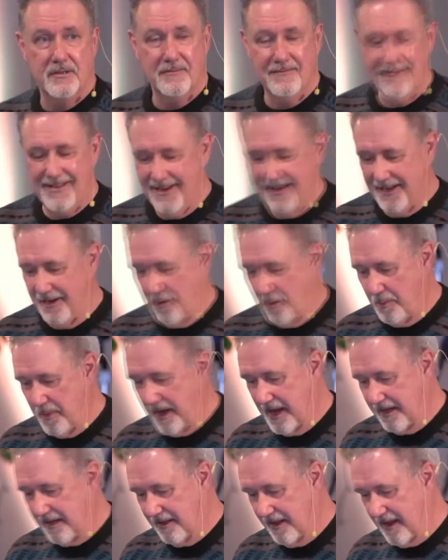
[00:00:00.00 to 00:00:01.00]
and he'll
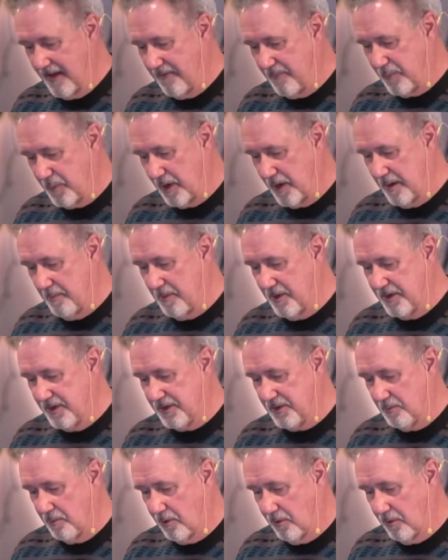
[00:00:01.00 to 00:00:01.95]
make life pretty miserable.